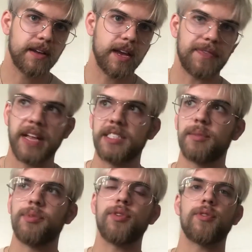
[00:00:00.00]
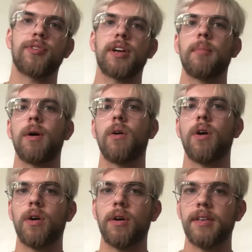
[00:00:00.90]
And that's the beautiful thing about
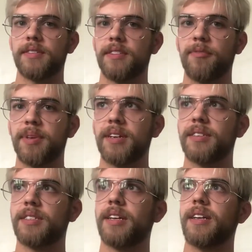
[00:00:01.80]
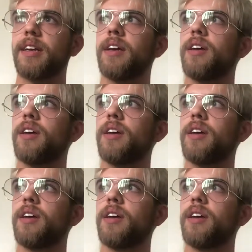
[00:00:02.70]
art and stuff, because like